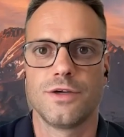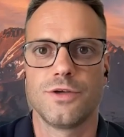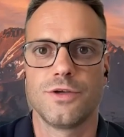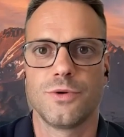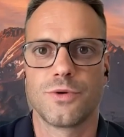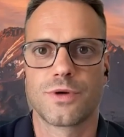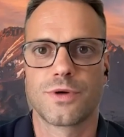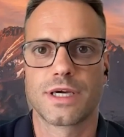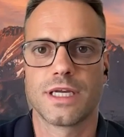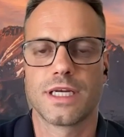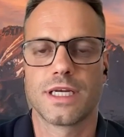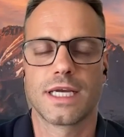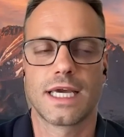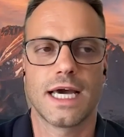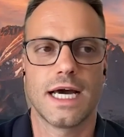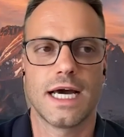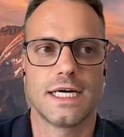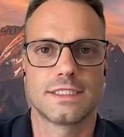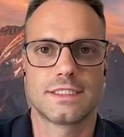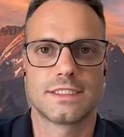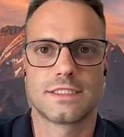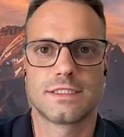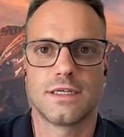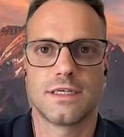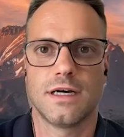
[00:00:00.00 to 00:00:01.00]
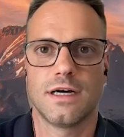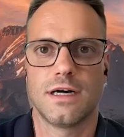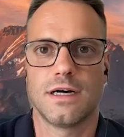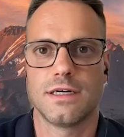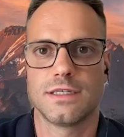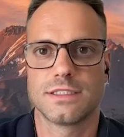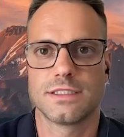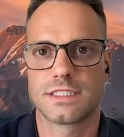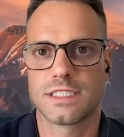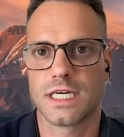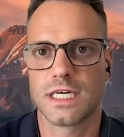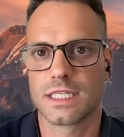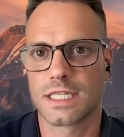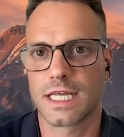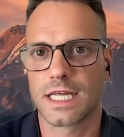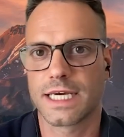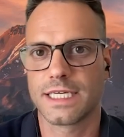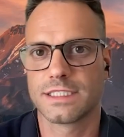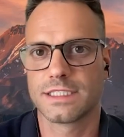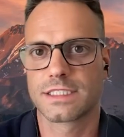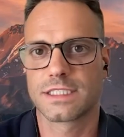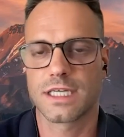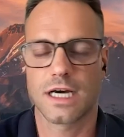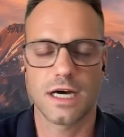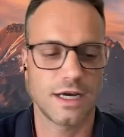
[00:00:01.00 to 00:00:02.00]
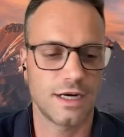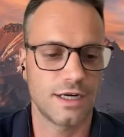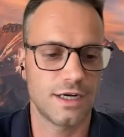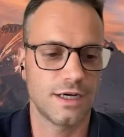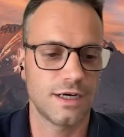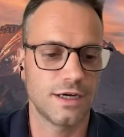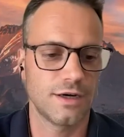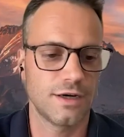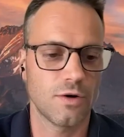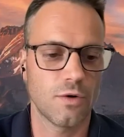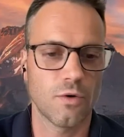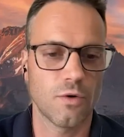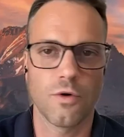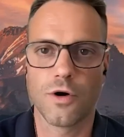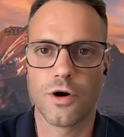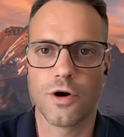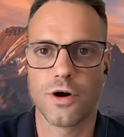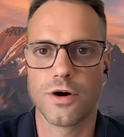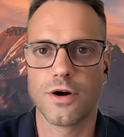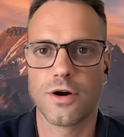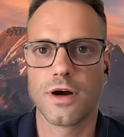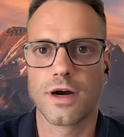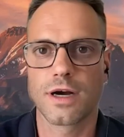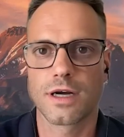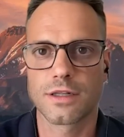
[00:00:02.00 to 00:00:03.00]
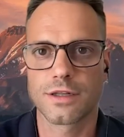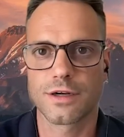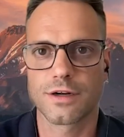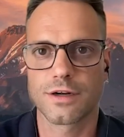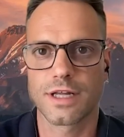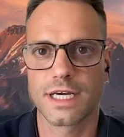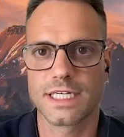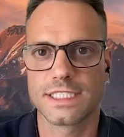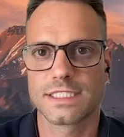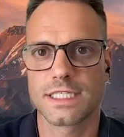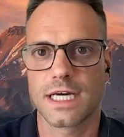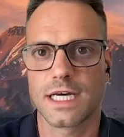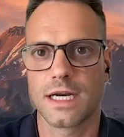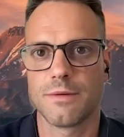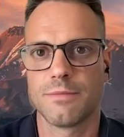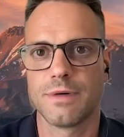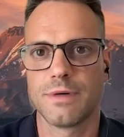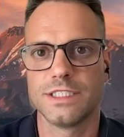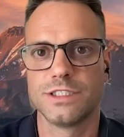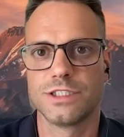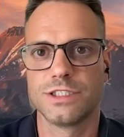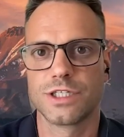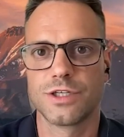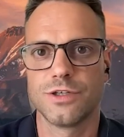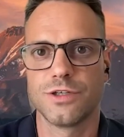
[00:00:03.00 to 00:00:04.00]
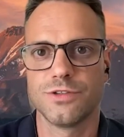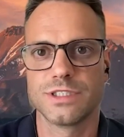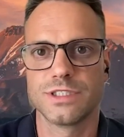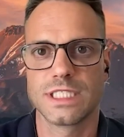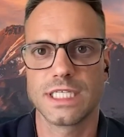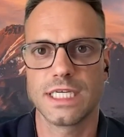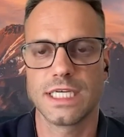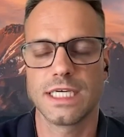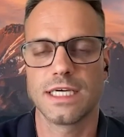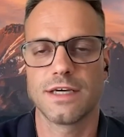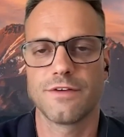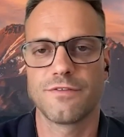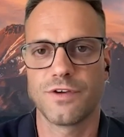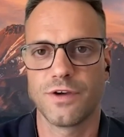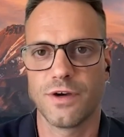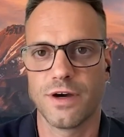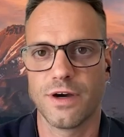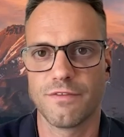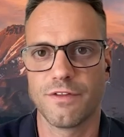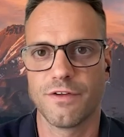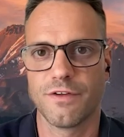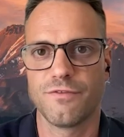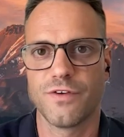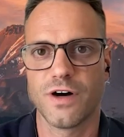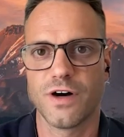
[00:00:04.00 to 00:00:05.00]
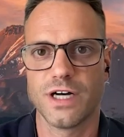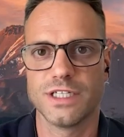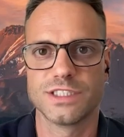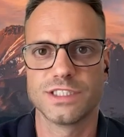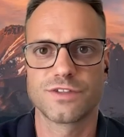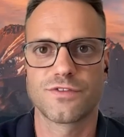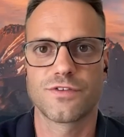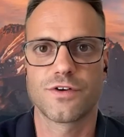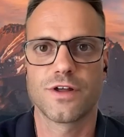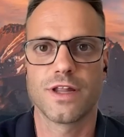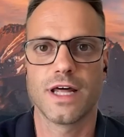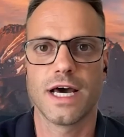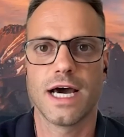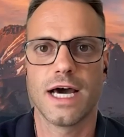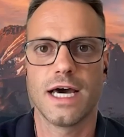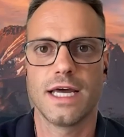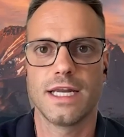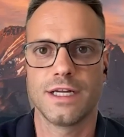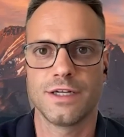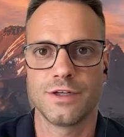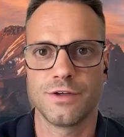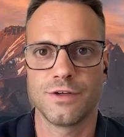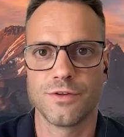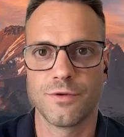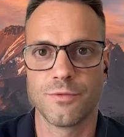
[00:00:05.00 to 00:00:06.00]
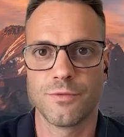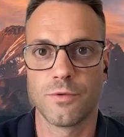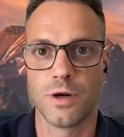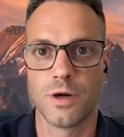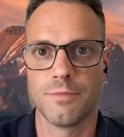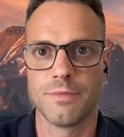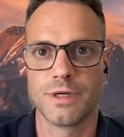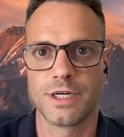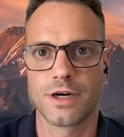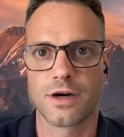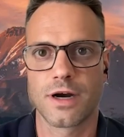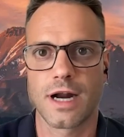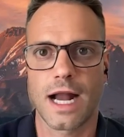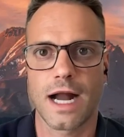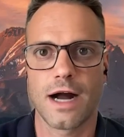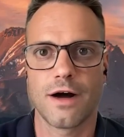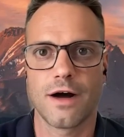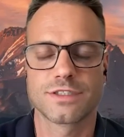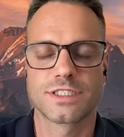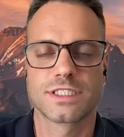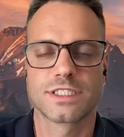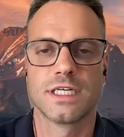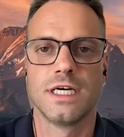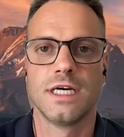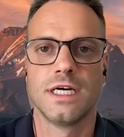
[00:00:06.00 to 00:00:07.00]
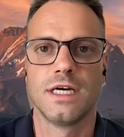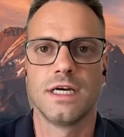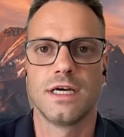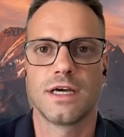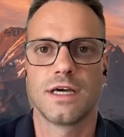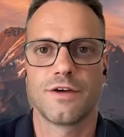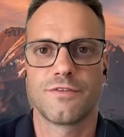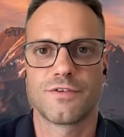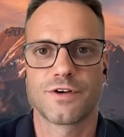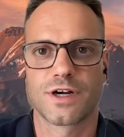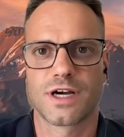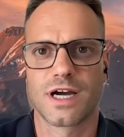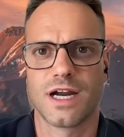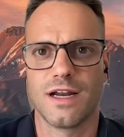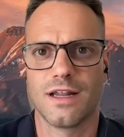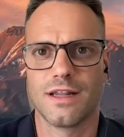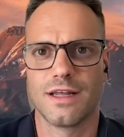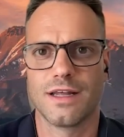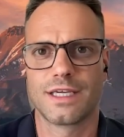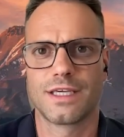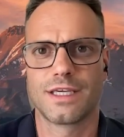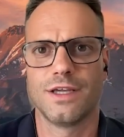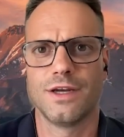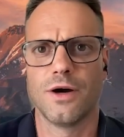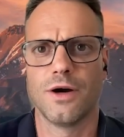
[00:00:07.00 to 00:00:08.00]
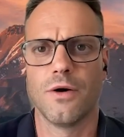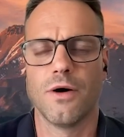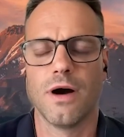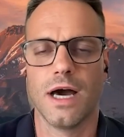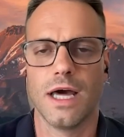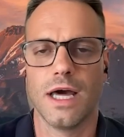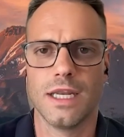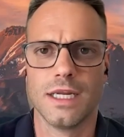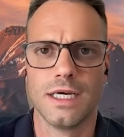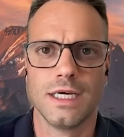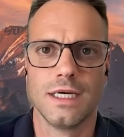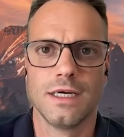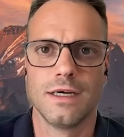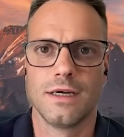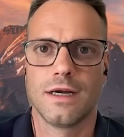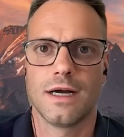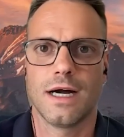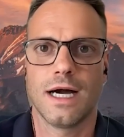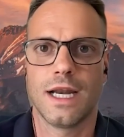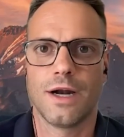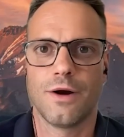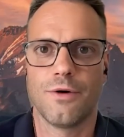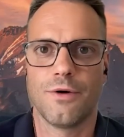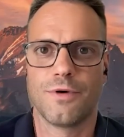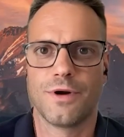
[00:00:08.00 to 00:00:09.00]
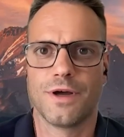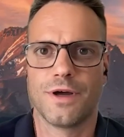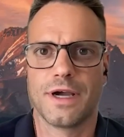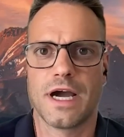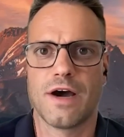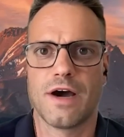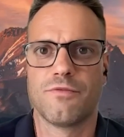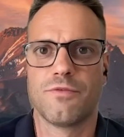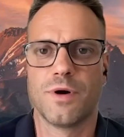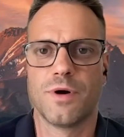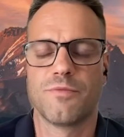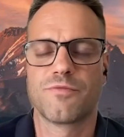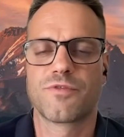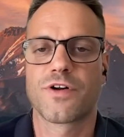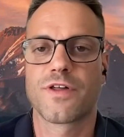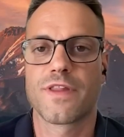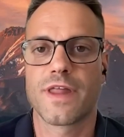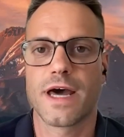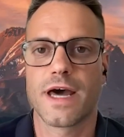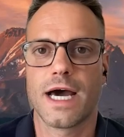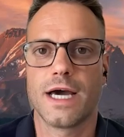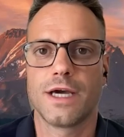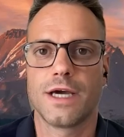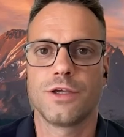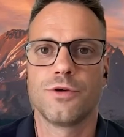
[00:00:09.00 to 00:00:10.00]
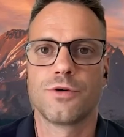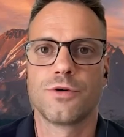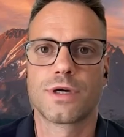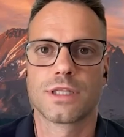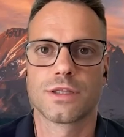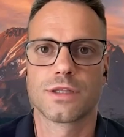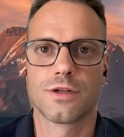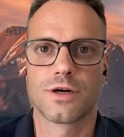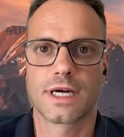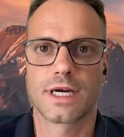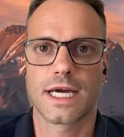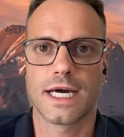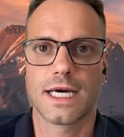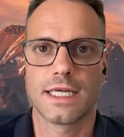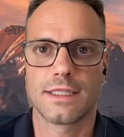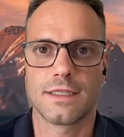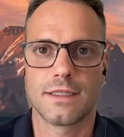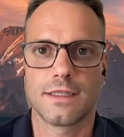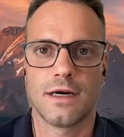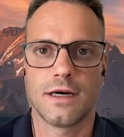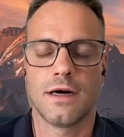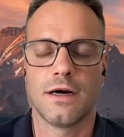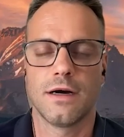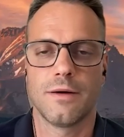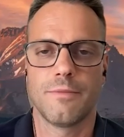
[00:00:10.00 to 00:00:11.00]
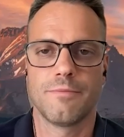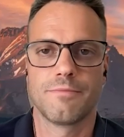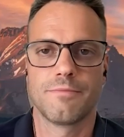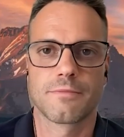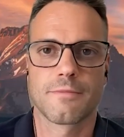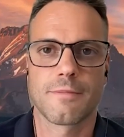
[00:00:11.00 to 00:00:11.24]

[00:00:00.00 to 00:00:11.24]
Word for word: you can get uh, sunlight and sauna or clear light sauna by Jacuzzi if you have the funds for that and you have the room in your house. If you're kind of like, you know what, I don't really have room for that, you can look at um,